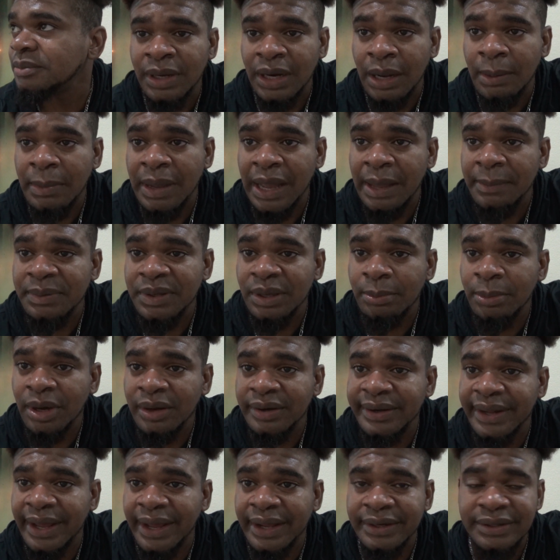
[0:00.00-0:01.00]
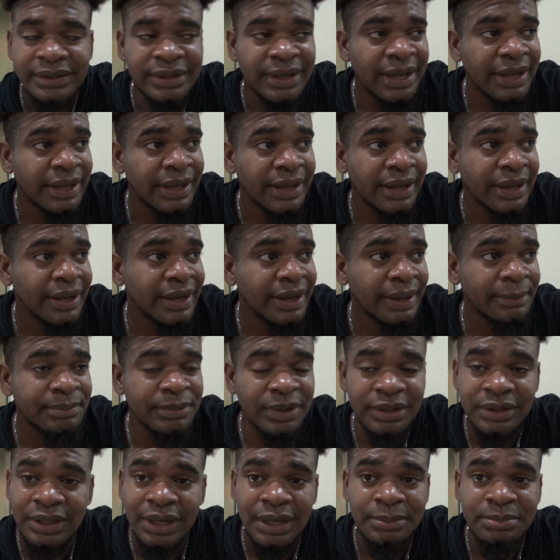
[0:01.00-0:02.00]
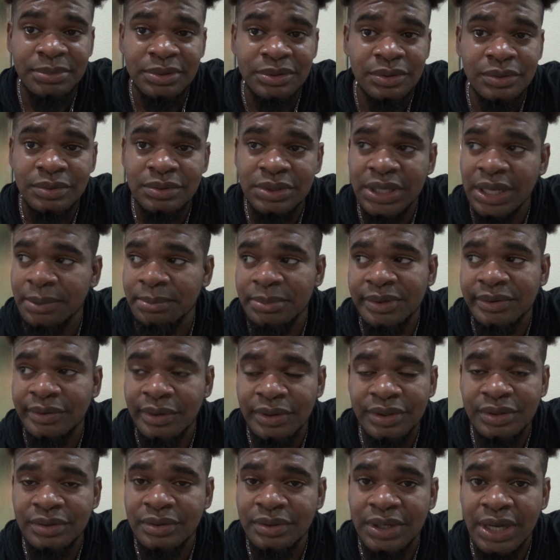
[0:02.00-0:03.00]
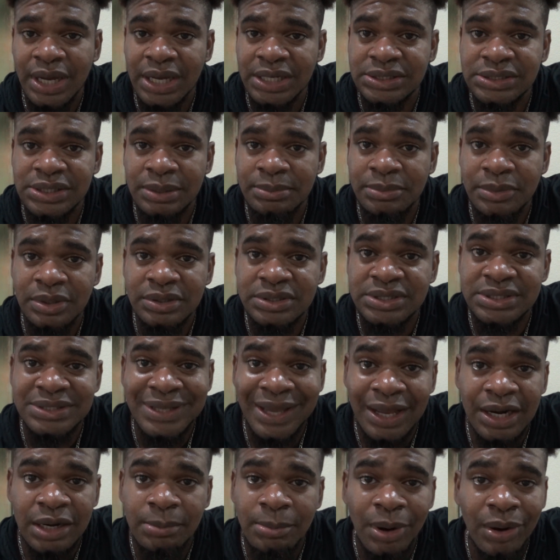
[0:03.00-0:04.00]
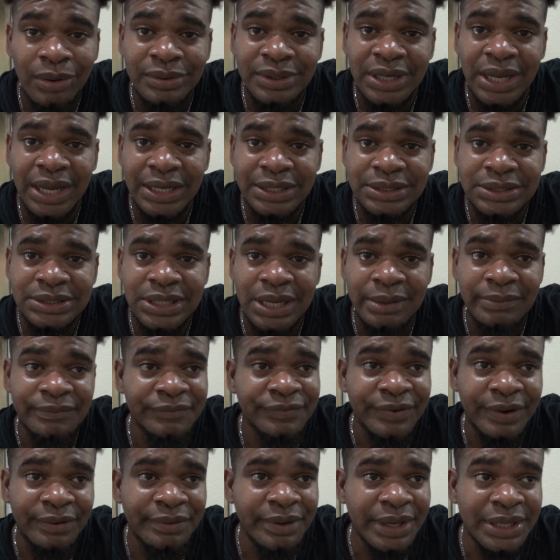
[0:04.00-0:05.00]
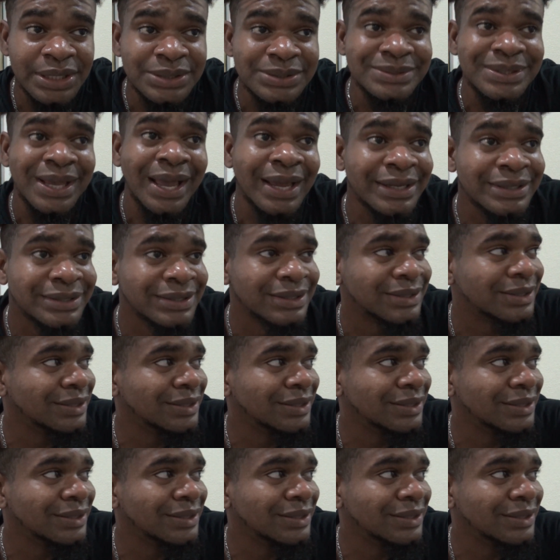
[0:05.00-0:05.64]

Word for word: But I'm happy about that. I, am not. I'm, don't get me wrong, you know, guys. I'm not sad about that. I'm very excited.